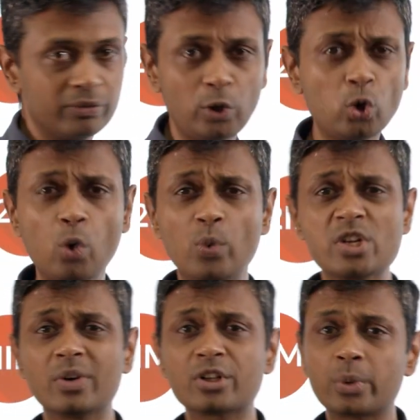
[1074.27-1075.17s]
We don't know which
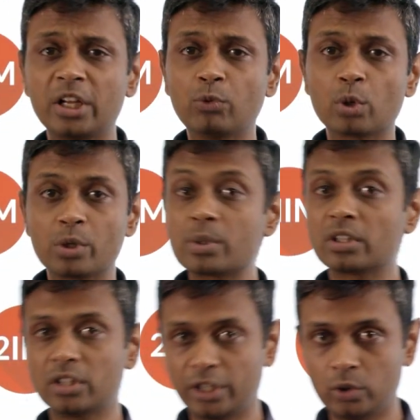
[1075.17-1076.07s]
one is 24, which one
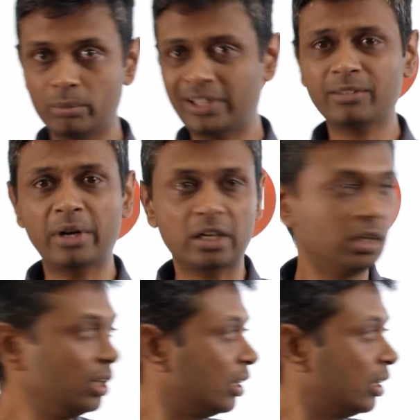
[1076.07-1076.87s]
is 32, but doesn't matter.